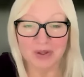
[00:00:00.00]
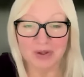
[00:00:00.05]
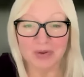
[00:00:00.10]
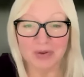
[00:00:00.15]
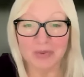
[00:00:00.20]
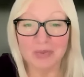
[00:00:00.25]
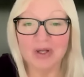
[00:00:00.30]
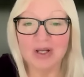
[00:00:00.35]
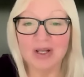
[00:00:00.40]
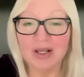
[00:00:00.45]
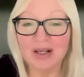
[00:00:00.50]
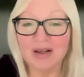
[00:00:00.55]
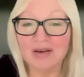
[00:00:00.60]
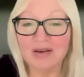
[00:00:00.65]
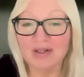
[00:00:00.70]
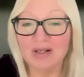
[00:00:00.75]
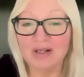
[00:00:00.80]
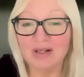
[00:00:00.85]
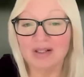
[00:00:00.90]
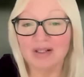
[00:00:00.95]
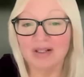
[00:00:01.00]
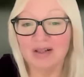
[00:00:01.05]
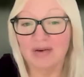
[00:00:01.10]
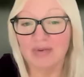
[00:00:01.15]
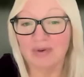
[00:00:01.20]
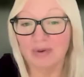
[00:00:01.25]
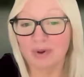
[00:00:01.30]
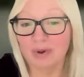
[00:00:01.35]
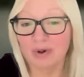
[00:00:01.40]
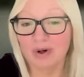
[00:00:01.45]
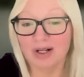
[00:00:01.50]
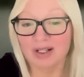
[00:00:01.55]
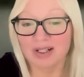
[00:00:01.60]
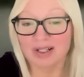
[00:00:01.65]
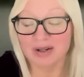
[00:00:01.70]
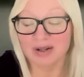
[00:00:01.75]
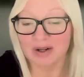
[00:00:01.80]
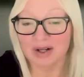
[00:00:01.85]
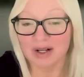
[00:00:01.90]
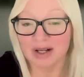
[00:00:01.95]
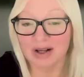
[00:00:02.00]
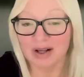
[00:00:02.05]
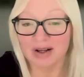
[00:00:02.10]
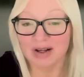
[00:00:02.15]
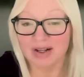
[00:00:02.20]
The reading gives us several criteria.